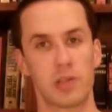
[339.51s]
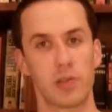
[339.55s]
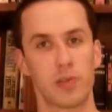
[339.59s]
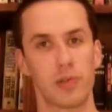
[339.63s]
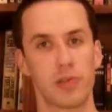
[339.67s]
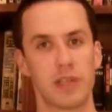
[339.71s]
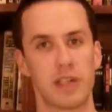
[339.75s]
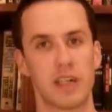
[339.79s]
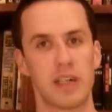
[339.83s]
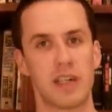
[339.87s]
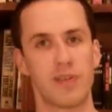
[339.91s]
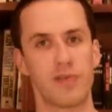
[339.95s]

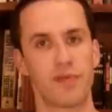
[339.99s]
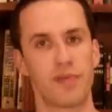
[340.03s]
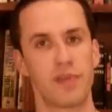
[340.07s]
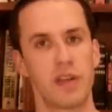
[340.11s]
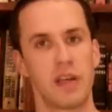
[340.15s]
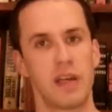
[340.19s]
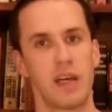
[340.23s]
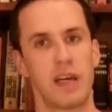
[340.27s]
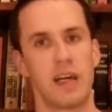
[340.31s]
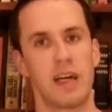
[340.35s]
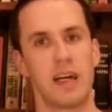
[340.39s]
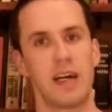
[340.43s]

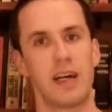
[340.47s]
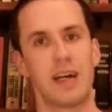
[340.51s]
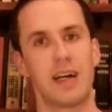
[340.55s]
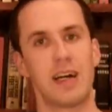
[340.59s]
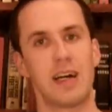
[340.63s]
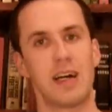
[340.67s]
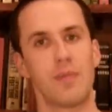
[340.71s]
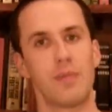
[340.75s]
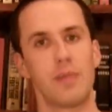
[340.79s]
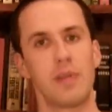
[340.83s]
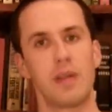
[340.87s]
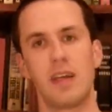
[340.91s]

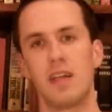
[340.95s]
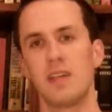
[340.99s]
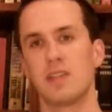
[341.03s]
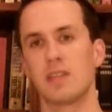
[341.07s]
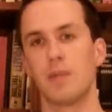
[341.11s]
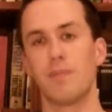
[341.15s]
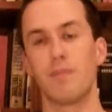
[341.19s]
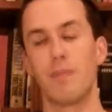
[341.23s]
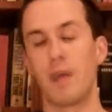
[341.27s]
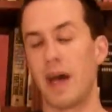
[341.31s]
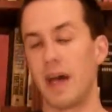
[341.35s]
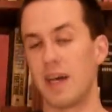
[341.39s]
Turtledove. He's
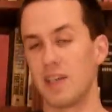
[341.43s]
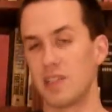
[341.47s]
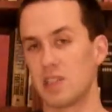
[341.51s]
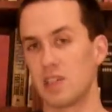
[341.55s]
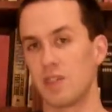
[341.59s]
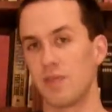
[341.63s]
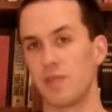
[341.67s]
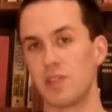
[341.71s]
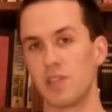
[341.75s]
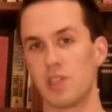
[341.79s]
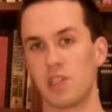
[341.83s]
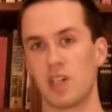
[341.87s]
a master
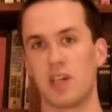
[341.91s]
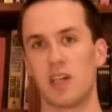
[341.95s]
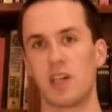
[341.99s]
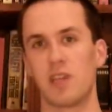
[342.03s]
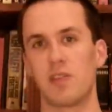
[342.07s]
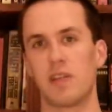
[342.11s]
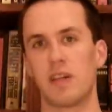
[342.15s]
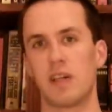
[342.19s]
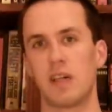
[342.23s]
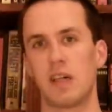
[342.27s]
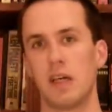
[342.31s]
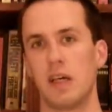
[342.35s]
of the
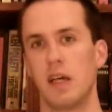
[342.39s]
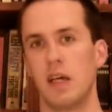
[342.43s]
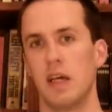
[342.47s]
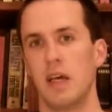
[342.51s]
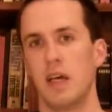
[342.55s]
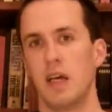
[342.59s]
genre.